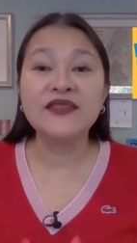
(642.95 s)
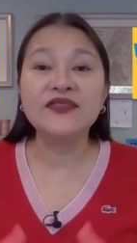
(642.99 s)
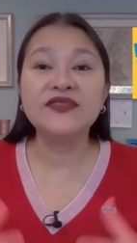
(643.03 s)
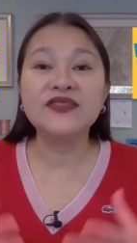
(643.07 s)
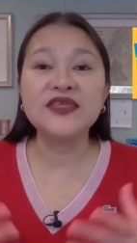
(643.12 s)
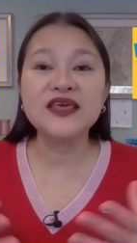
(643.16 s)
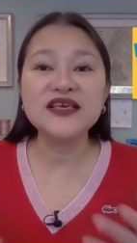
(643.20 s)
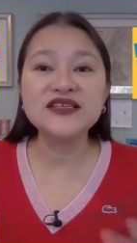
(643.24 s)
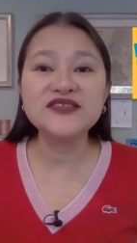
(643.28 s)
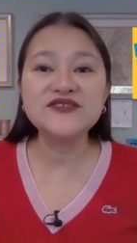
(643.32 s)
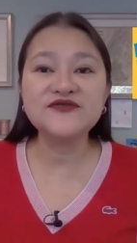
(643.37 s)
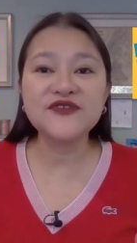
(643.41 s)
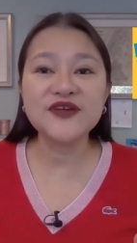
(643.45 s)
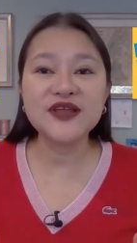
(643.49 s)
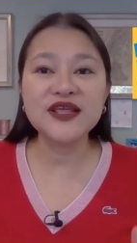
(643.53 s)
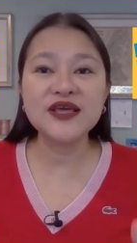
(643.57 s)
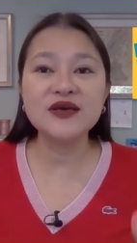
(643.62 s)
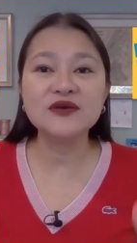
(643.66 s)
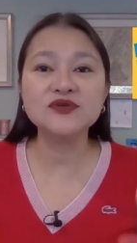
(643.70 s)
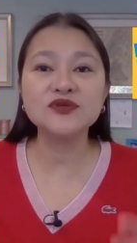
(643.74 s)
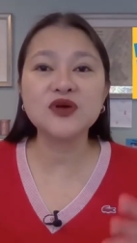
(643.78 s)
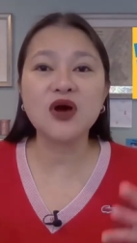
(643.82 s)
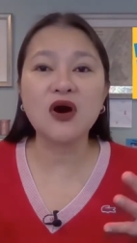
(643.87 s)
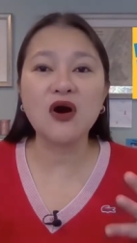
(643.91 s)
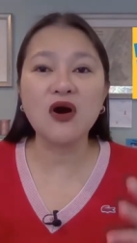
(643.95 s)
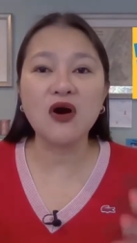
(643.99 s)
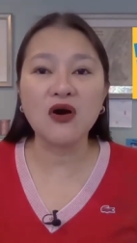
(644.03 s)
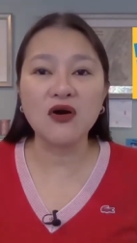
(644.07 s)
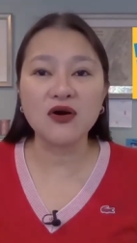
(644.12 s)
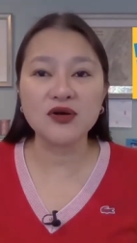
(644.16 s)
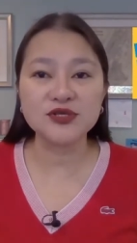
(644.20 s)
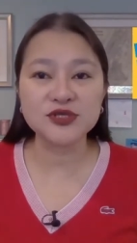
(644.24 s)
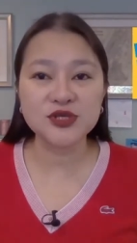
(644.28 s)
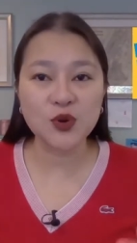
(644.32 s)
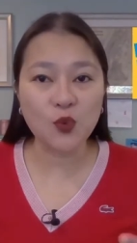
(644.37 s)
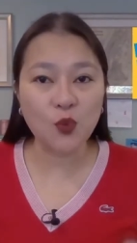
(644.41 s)
These videos
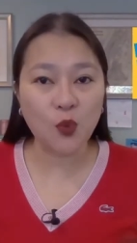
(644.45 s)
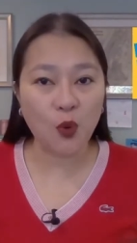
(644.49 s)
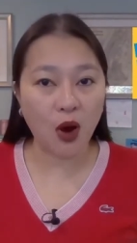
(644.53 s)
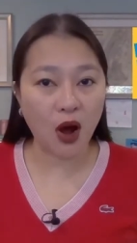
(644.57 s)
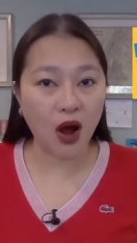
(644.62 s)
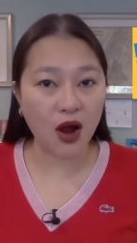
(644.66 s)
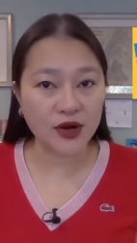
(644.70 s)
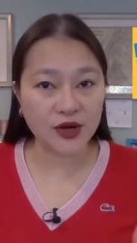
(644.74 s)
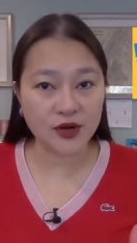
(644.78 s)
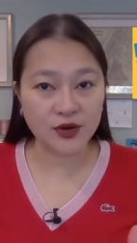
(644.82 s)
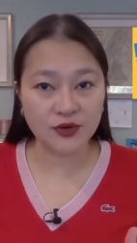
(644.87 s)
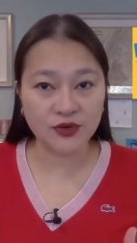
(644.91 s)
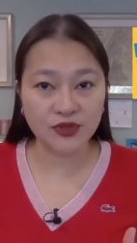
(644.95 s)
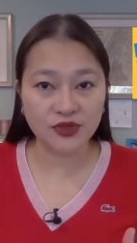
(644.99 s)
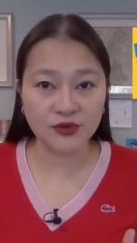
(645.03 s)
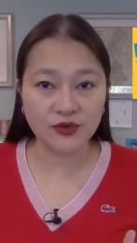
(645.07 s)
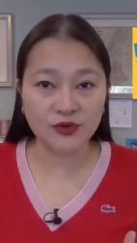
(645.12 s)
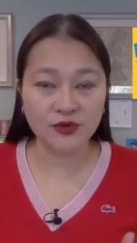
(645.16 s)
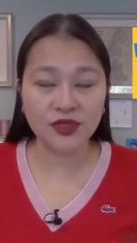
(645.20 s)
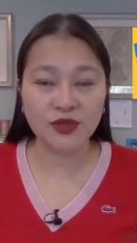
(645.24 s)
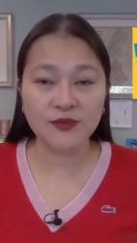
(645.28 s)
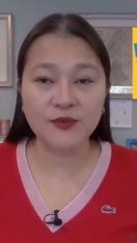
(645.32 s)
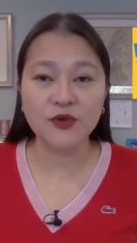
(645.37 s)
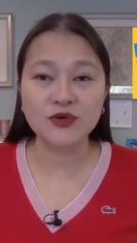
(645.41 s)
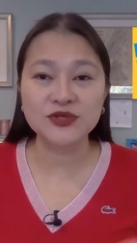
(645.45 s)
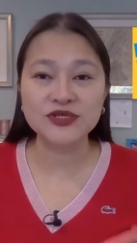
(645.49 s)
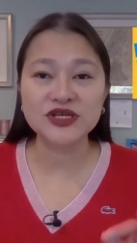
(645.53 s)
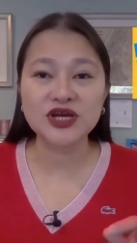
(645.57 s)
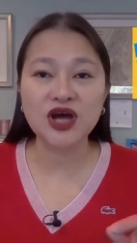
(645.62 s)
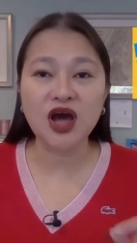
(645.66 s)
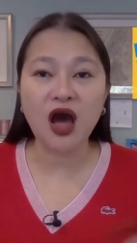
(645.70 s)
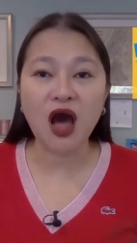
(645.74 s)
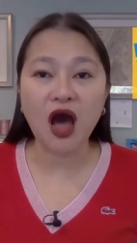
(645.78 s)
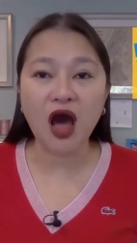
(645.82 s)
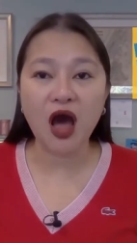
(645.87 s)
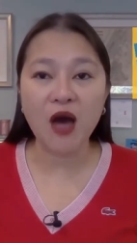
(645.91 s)
also walk you through the most
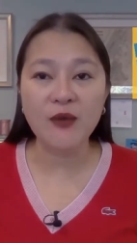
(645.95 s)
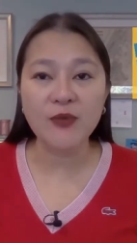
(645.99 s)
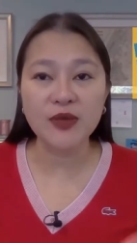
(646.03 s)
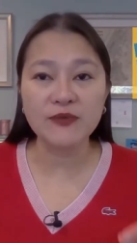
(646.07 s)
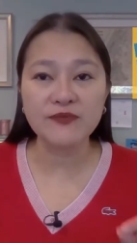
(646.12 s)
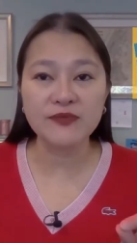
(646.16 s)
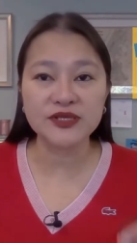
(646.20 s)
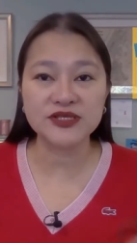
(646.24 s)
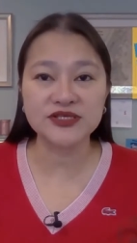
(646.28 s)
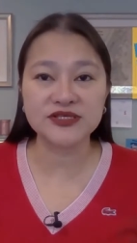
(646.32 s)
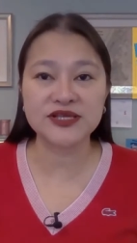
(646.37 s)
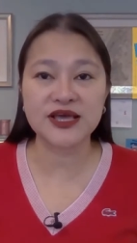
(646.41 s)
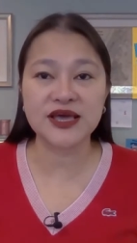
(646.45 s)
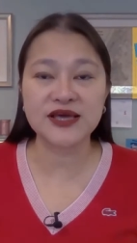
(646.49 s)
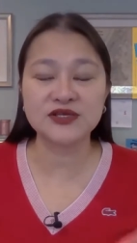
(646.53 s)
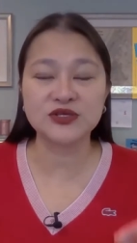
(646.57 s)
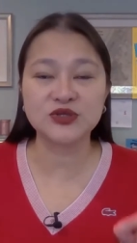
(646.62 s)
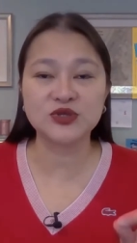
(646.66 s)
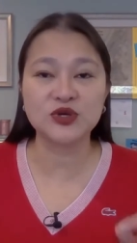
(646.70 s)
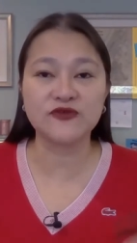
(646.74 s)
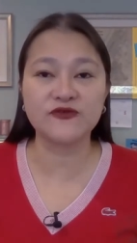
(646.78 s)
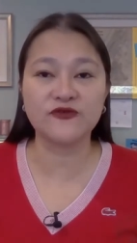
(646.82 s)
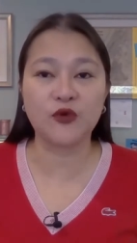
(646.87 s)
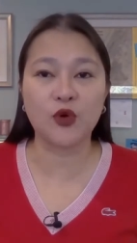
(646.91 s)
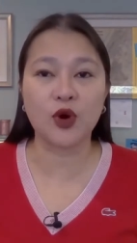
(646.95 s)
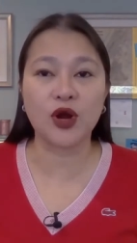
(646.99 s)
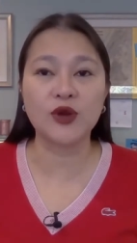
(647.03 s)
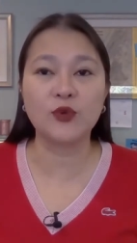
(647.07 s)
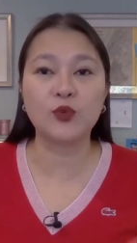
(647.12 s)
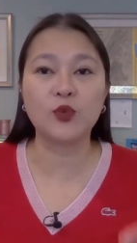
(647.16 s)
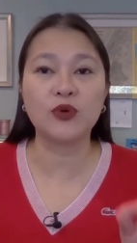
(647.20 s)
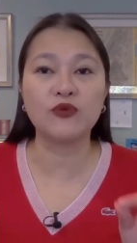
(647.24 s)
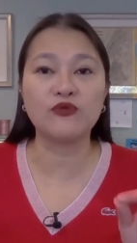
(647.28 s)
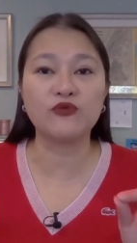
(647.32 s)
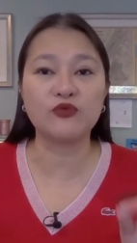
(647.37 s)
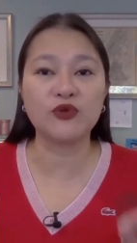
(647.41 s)
common mistakes to
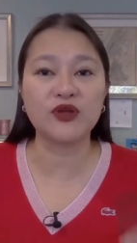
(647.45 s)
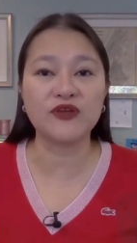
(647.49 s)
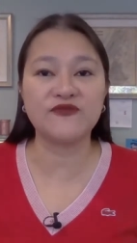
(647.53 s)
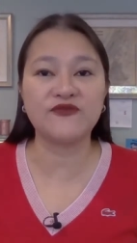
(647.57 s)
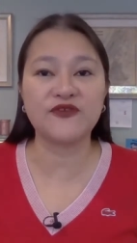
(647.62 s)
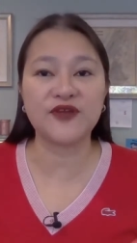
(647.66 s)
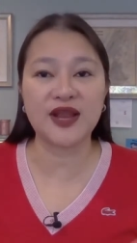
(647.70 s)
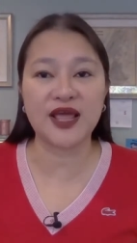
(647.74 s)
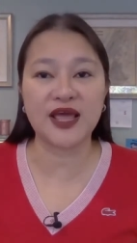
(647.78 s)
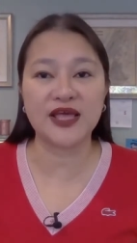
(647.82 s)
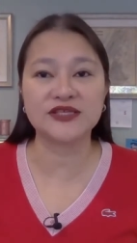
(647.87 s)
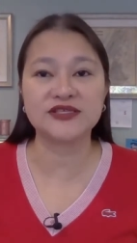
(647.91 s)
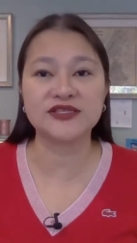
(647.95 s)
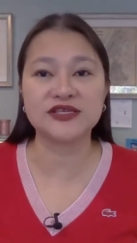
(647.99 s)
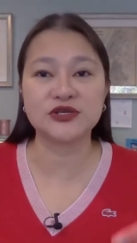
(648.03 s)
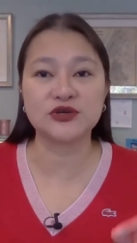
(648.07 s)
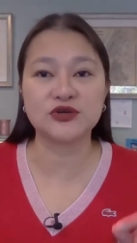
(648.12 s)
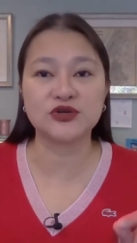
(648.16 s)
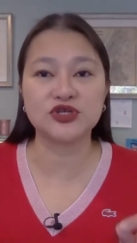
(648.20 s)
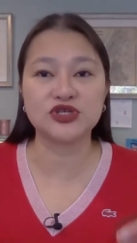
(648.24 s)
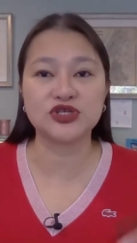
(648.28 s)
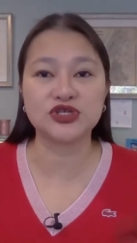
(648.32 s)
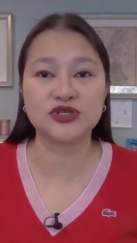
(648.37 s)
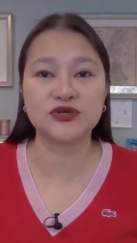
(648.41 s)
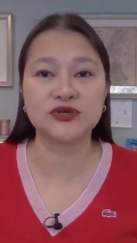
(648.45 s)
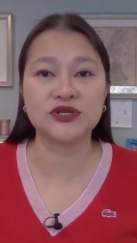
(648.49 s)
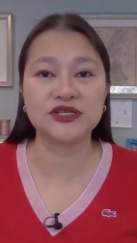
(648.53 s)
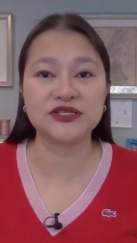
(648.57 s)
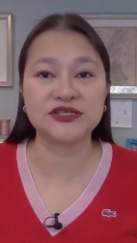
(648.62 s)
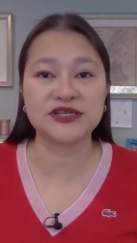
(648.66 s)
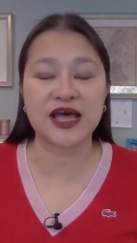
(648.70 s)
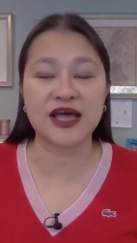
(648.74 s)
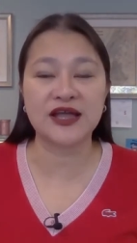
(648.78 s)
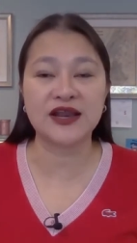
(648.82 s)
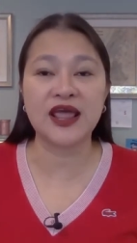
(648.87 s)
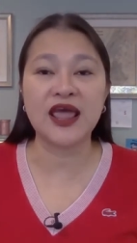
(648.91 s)
avoid when refinancing your student
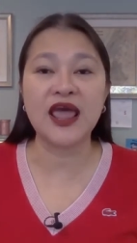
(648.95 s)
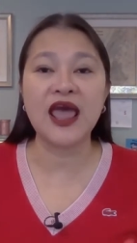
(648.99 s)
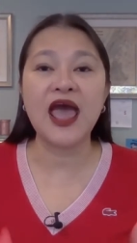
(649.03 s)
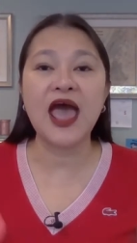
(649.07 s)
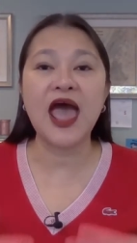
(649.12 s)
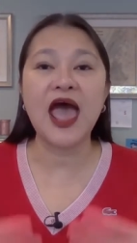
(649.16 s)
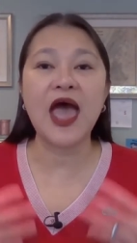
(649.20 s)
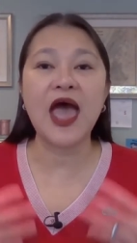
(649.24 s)
debt